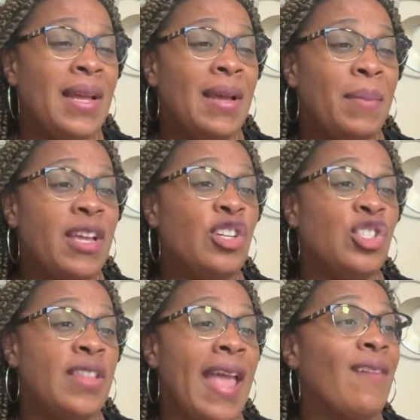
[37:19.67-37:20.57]
Because
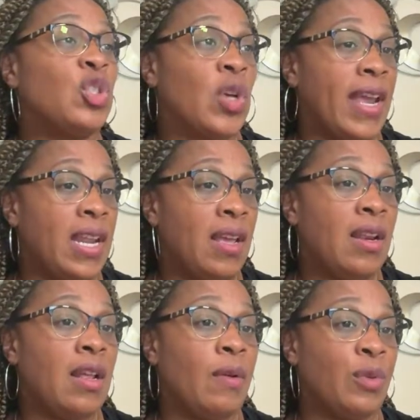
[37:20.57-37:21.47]
they have training
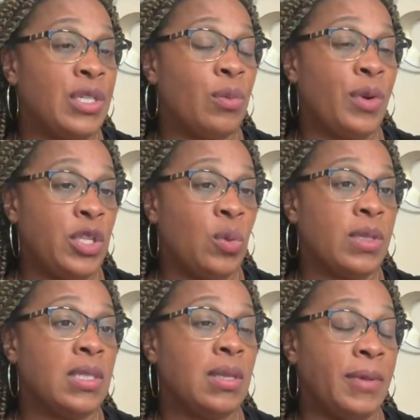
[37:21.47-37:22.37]

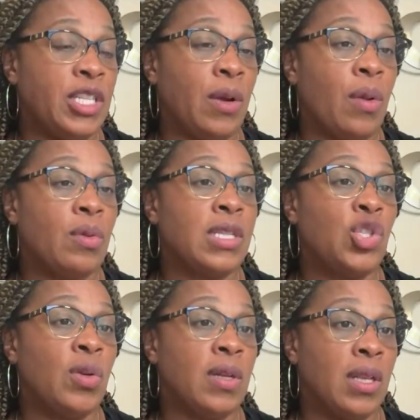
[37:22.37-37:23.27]
resources and materials
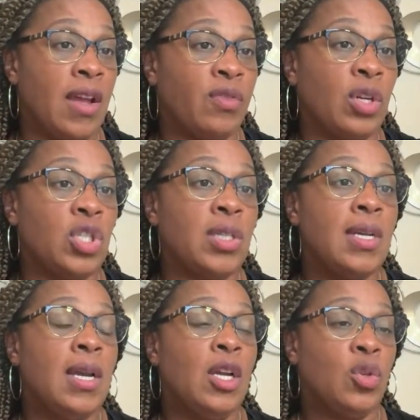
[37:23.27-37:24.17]
that you can leverage.
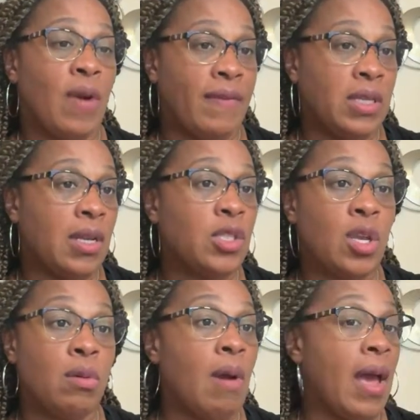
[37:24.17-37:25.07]
Gravitas
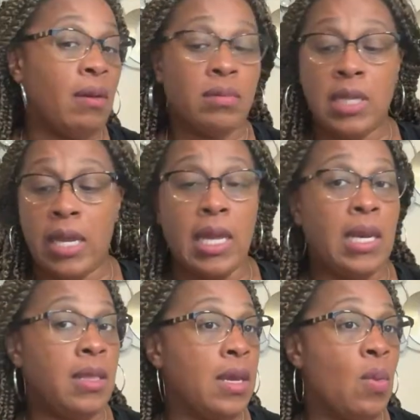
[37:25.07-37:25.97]
Q, I don't take
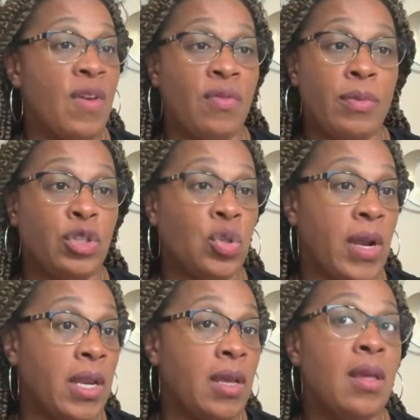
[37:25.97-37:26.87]
anything away from their
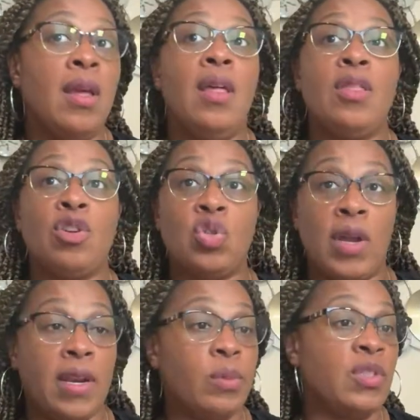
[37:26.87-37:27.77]
training. Their
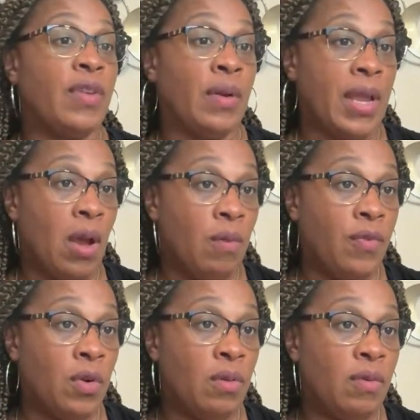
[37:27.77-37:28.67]
training was very
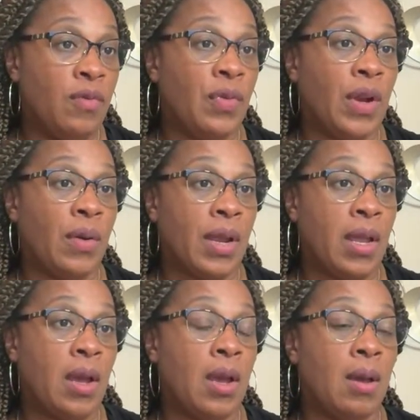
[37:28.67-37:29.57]
helpful, very
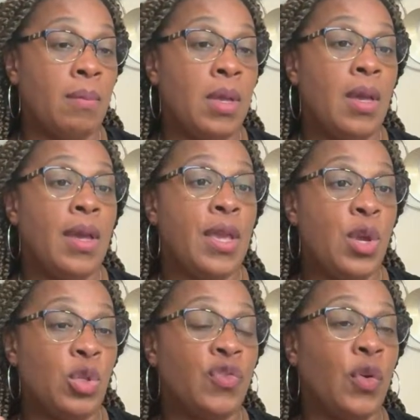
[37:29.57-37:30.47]

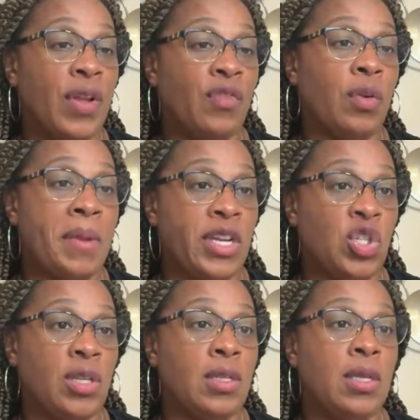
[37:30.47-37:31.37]
useful information.